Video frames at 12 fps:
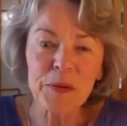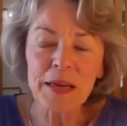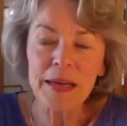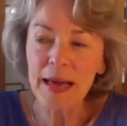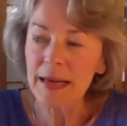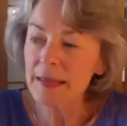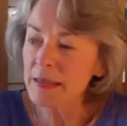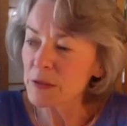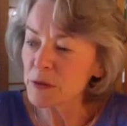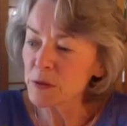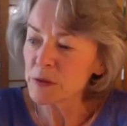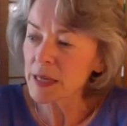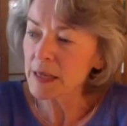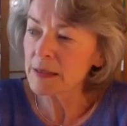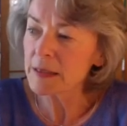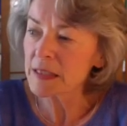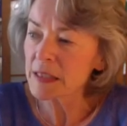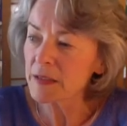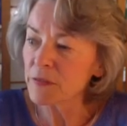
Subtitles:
Can you tell us if